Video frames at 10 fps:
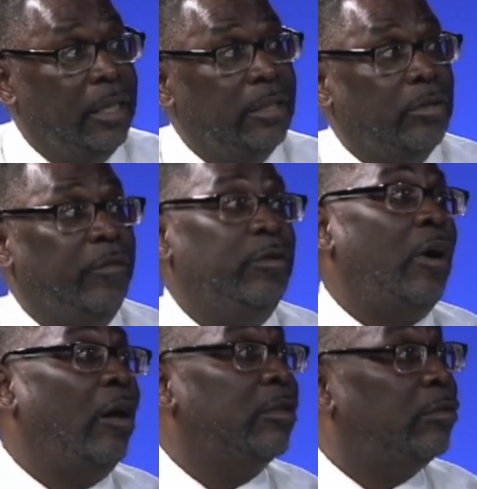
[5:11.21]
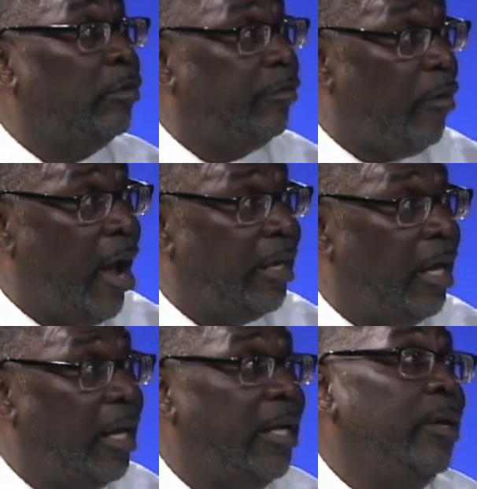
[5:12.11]
So if you call us on
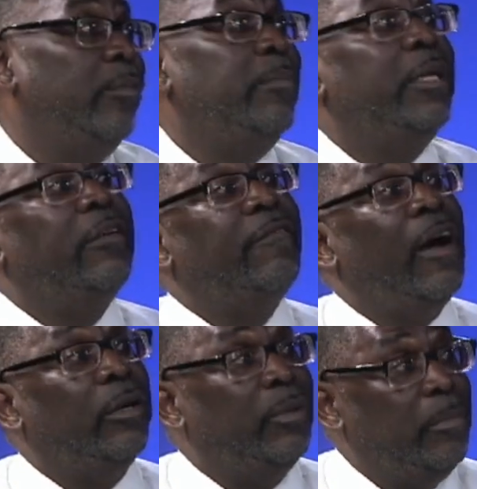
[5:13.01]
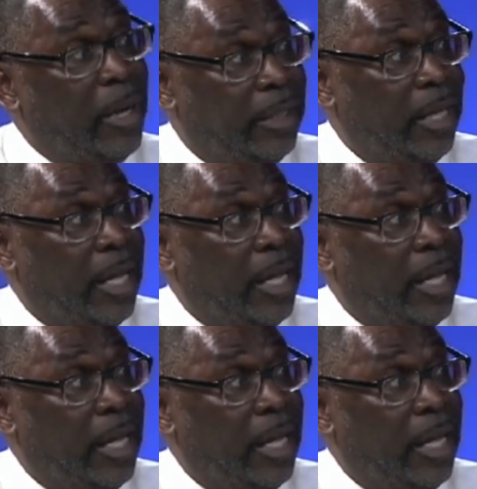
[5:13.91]
Friday, it will be the following Monday.